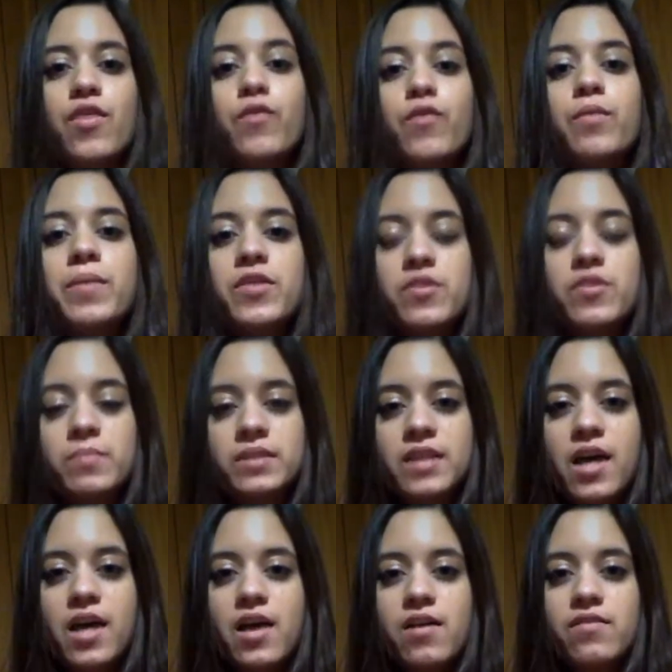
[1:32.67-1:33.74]
they'll repeat
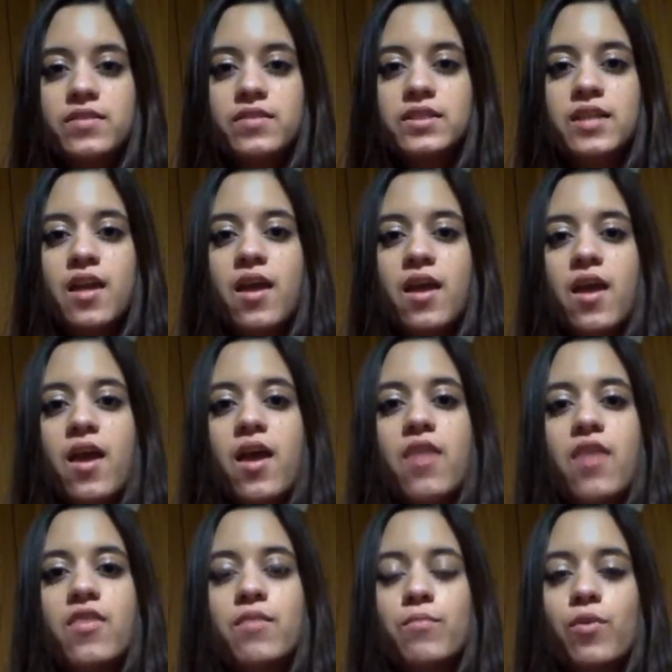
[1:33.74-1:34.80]
themselves
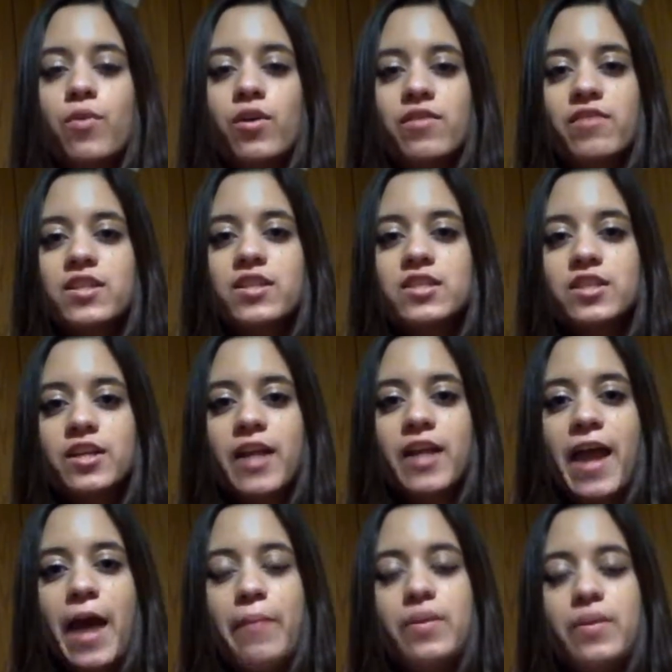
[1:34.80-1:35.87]
and then more events are going
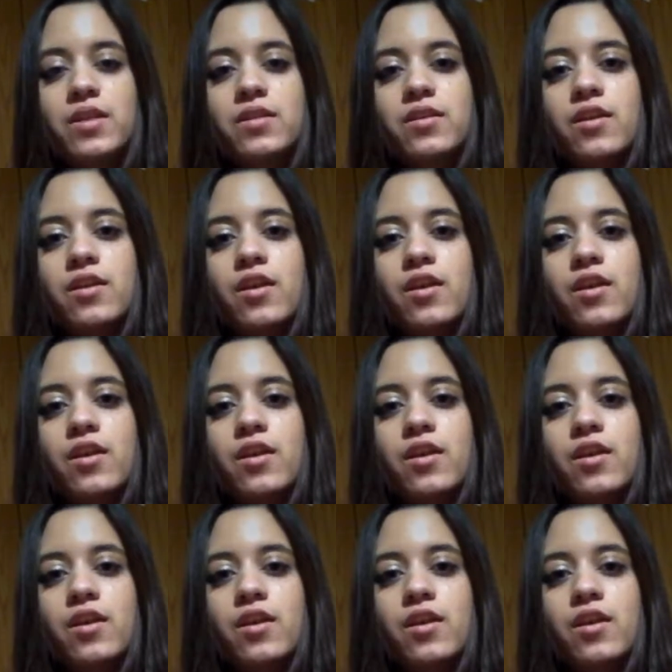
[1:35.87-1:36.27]
to happen.